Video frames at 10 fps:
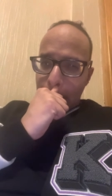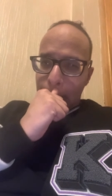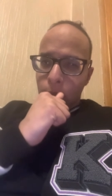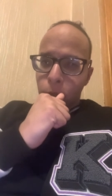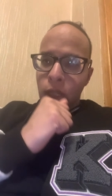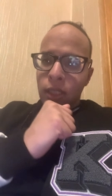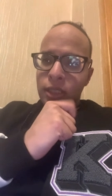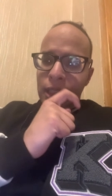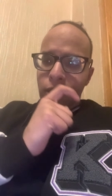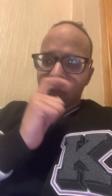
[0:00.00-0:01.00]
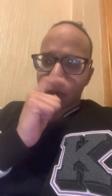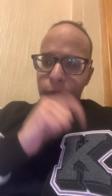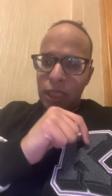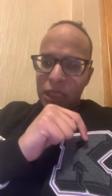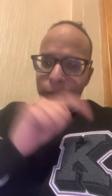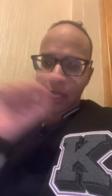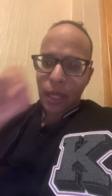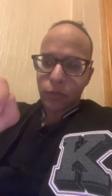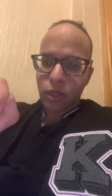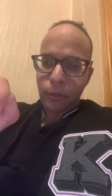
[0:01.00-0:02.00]
I got work scheduled from 6pm
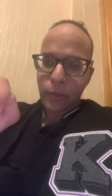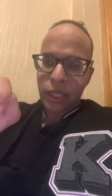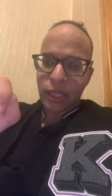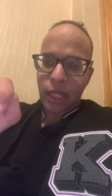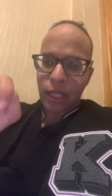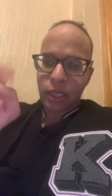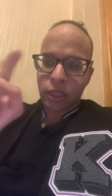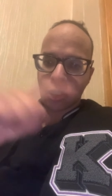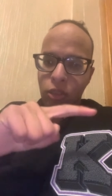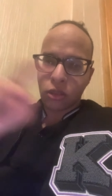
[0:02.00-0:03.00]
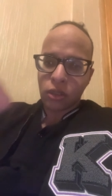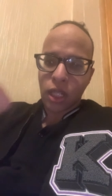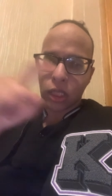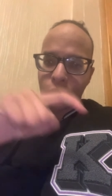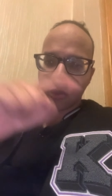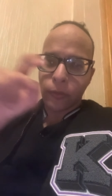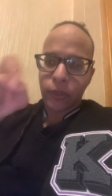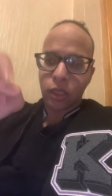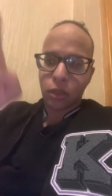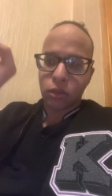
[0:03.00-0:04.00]
to midnight. So I'll do a
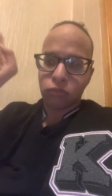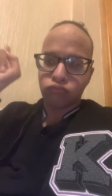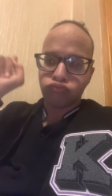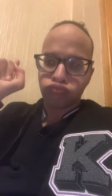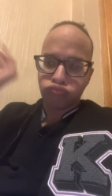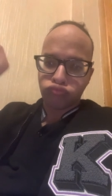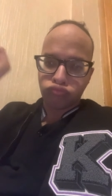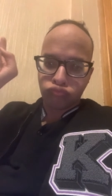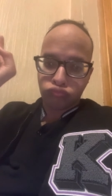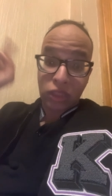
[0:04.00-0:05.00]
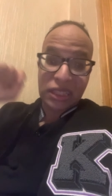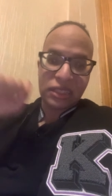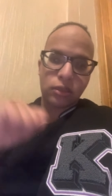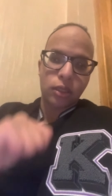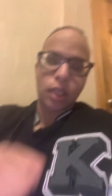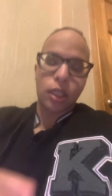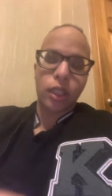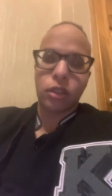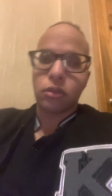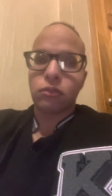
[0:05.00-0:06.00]
video early
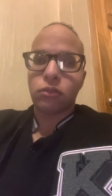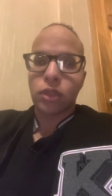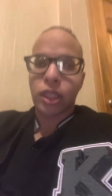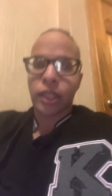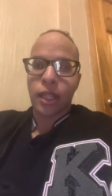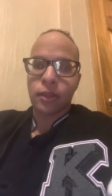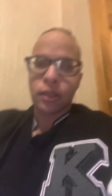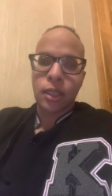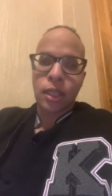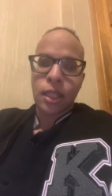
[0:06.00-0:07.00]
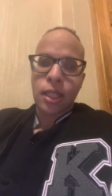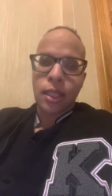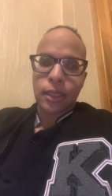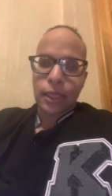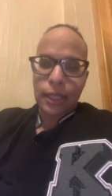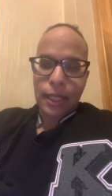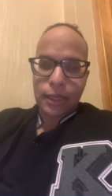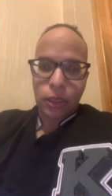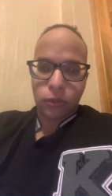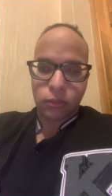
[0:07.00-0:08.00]
on. So yeah, see you guys
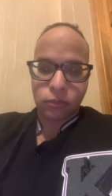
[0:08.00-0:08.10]
soon.